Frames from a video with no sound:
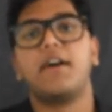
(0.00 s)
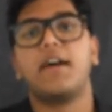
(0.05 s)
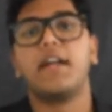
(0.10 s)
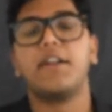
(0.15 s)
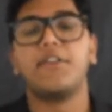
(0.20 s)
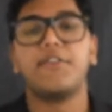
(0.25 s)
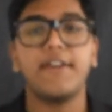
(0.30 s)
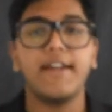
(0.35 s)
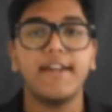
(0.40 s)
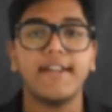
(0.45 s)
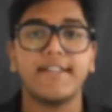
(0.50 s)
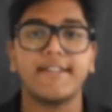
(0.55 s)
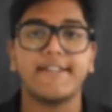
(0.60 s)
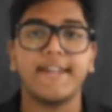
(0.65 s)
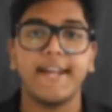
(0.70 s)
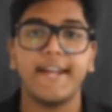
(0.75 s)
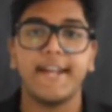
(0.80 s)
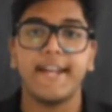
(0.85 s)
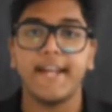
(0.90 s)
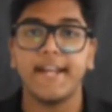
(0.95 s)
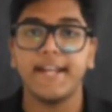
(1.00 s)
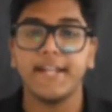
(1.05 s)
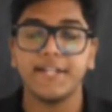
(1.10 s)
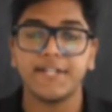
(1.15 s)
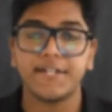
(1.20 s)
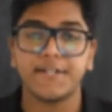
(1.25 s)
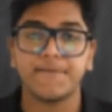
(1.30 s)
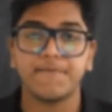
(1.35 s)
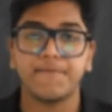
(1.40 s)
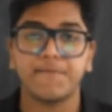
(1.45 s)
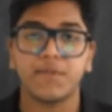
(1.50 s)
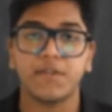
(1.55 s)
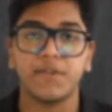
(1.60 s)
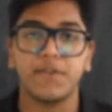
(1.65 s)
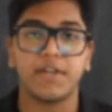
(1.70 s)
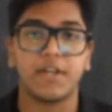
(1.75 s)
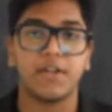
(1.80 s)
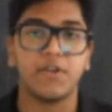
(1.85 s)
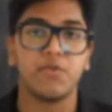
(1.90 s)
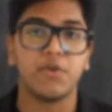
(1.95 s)
In today's day and age,
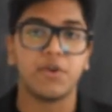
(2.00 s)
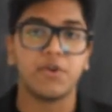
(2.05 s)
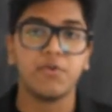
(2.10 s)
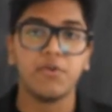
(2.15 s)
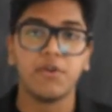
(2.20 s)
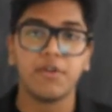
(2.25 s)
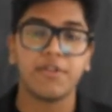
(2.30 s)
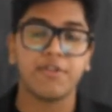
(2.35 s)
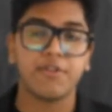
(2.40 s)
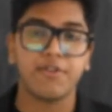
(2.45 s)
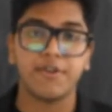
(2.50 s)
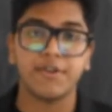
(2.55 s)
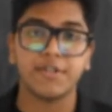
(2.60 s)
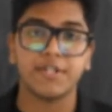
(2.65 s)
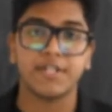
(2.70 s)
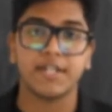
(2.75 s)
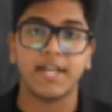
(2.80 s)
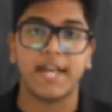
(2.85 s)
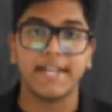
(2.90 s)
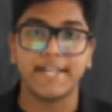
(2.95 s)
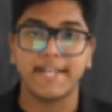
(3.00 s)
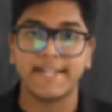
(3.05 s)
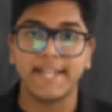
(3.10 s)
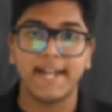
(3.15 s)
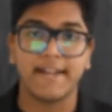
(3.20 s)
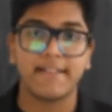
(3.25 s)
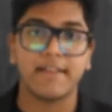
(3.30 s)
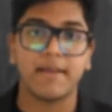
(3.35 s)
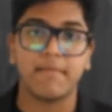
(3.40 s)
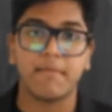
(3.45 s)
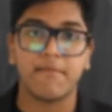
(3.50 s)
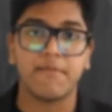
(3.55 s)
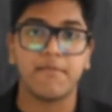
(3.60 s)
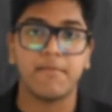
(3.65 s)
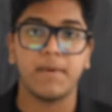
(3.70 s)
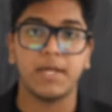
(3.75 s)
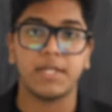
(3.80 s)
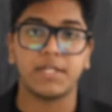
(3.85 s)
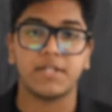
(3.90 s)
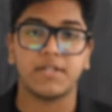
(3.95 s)
you can do a Google search and get that same
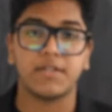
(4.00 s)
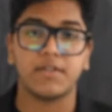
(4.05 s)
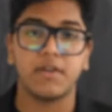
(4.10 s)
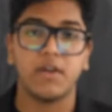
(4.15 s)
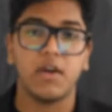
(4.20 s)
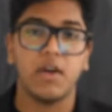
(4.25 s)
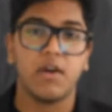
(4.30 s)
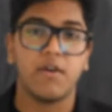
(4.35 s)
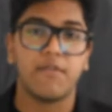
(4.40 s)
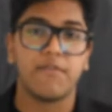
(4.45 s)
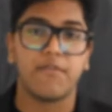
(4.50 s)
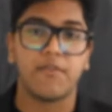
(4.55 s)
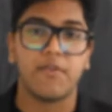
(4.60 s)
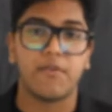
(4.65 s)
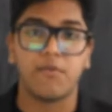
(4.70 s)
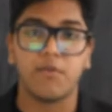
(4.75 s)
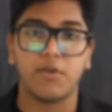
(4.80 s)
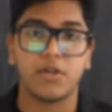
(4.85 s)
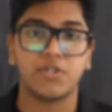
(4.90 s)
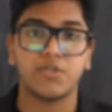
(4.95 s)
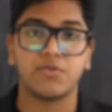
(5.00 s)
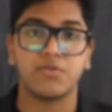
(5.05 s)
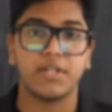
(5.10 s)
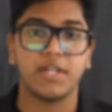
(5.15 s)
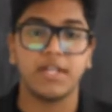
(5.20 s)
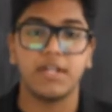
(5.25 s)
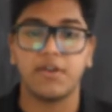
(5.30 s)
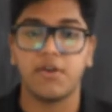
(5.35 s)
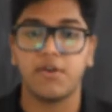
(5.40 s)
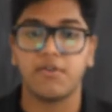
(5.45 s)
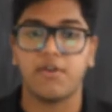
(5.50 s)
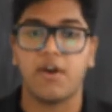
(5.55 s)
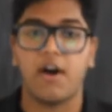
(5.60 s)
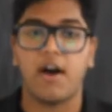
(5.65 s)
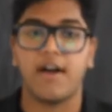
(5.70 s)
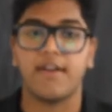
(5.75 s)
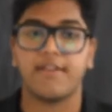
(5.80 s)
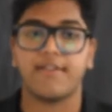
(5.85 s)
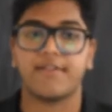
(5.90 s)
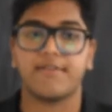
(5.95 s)
information for virtually no
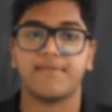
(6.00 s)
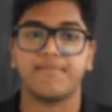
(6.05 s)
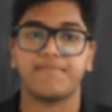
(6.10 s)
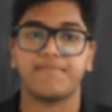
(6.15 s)
cost.